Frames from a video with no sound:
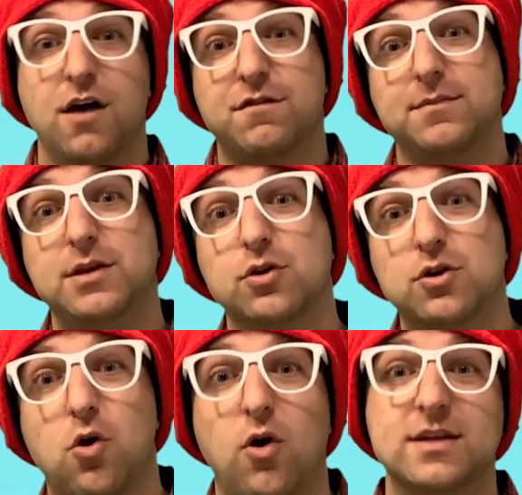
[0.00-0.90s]
From
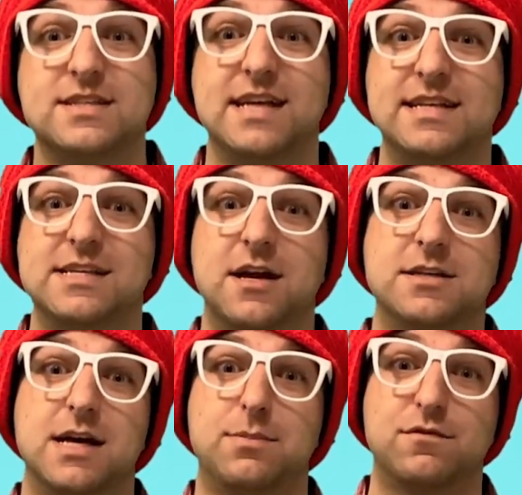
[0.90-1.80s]
unicorns dancing on
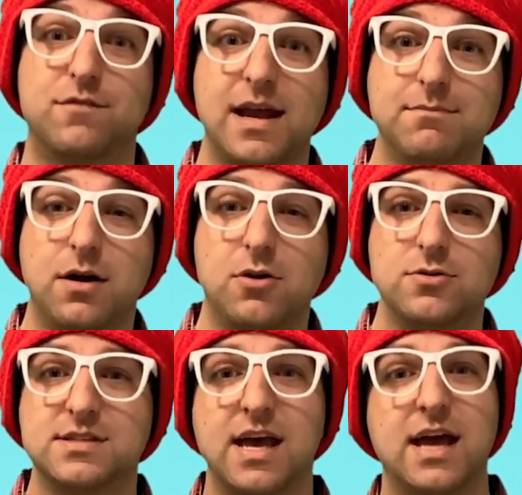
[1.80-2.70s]
top of
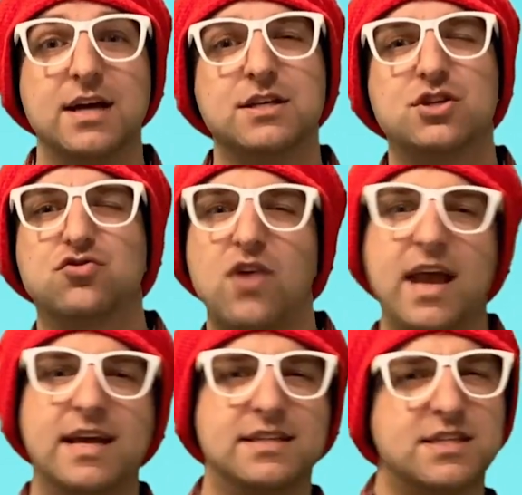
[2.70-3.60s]
rainbows, to
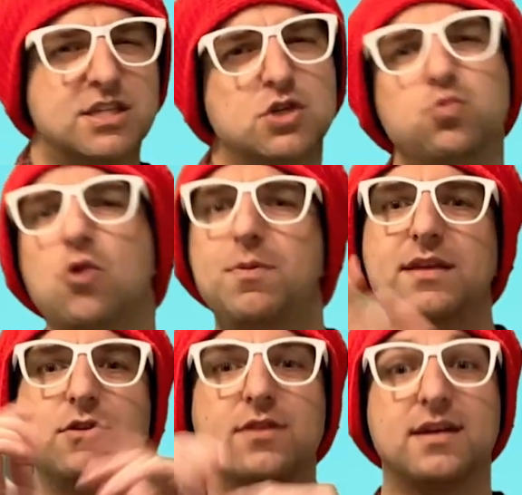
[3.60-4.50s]
dragons
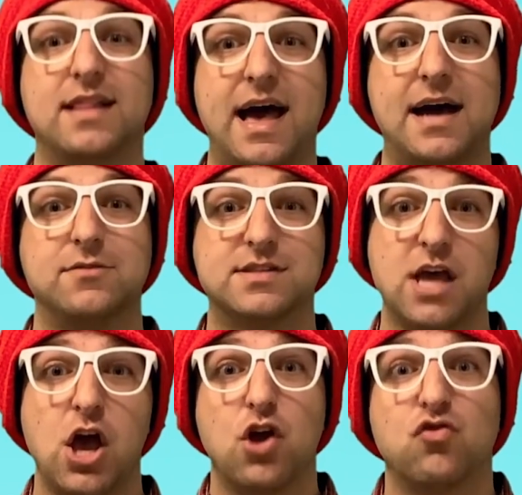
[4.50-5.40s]
swooping through the clouds,
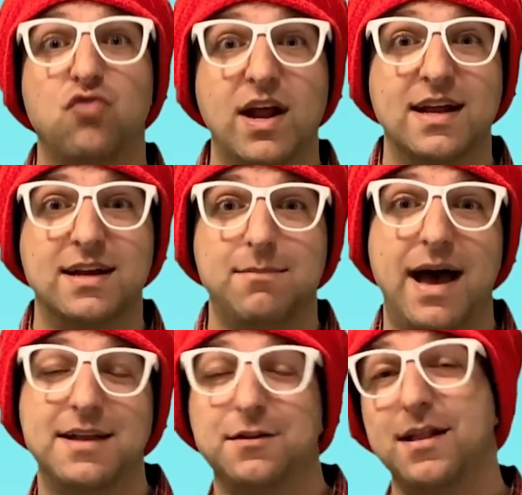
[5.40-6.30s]
ready to
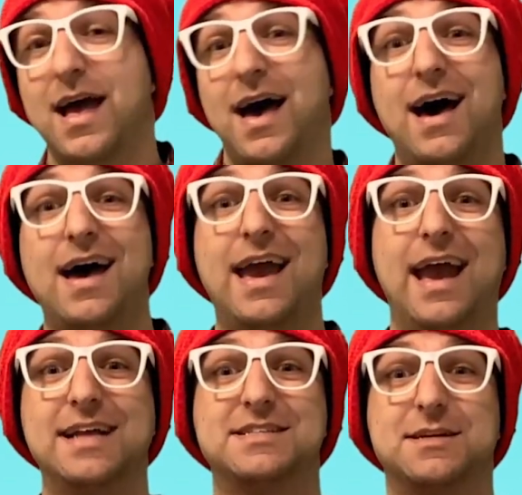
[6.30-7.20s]
battle a
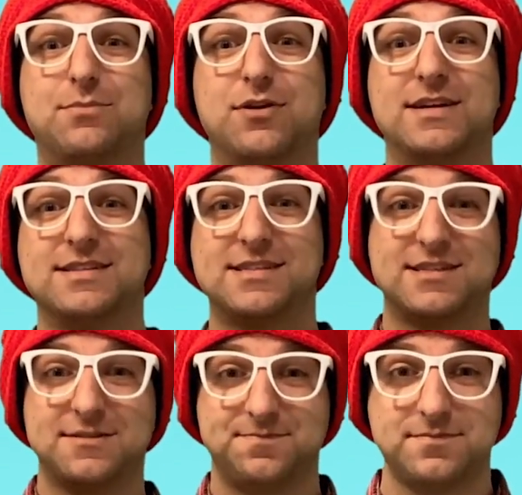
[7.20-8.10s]
handsome
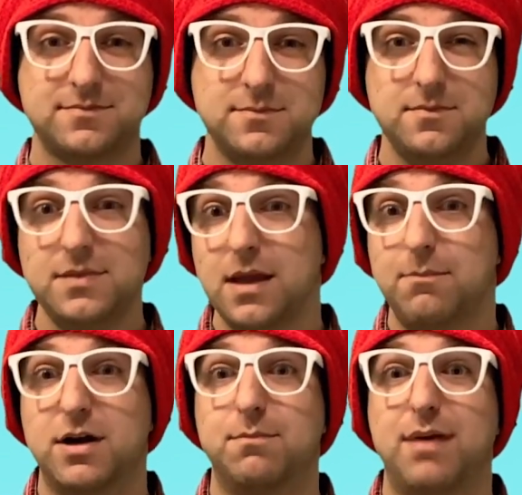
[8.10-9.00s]
prince.
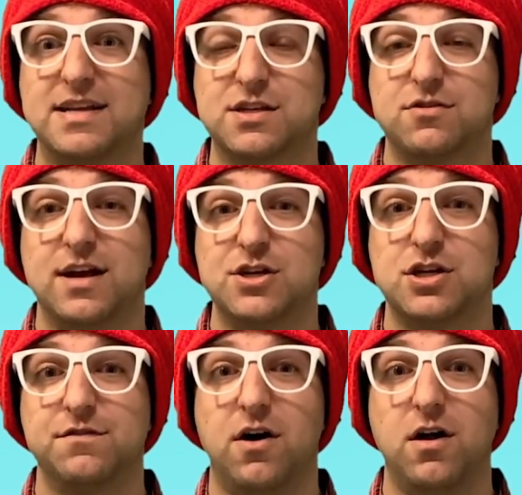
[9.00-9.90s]
But her best
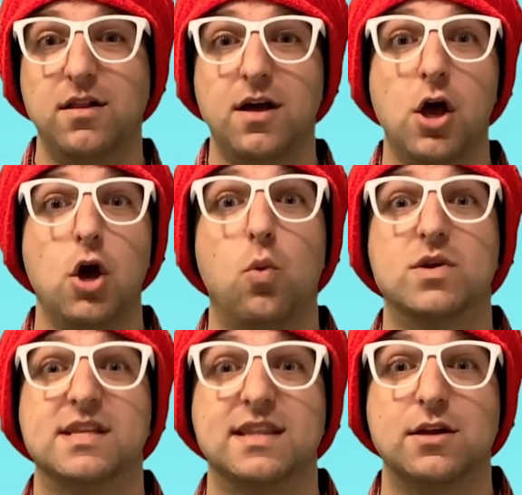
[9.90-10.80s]
creation of all
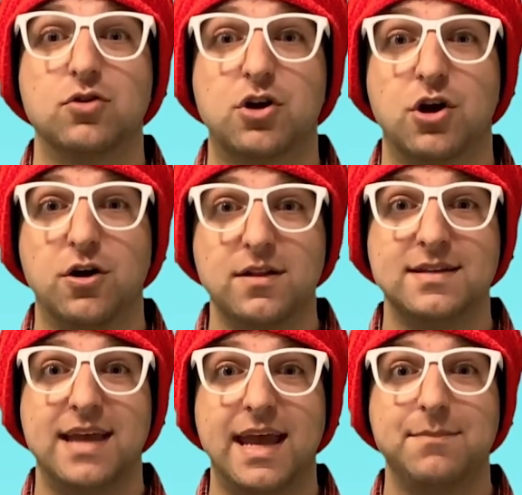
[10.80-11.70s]
was a little girl
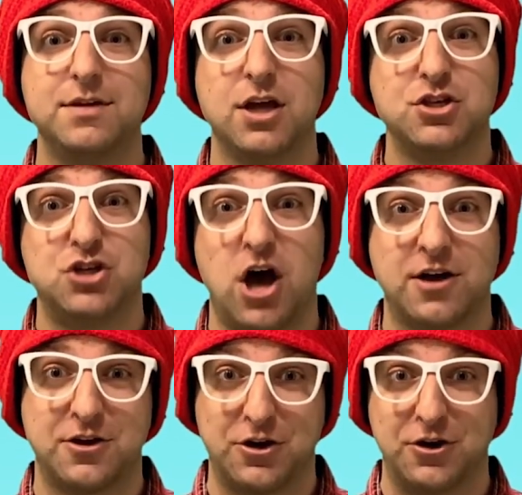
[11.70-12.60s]
named
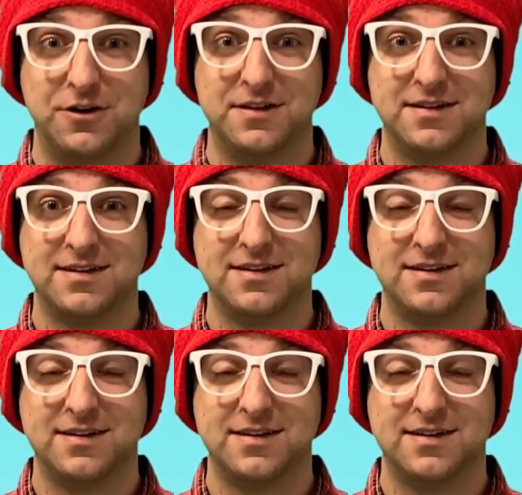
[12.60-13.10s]
Chalk Girl.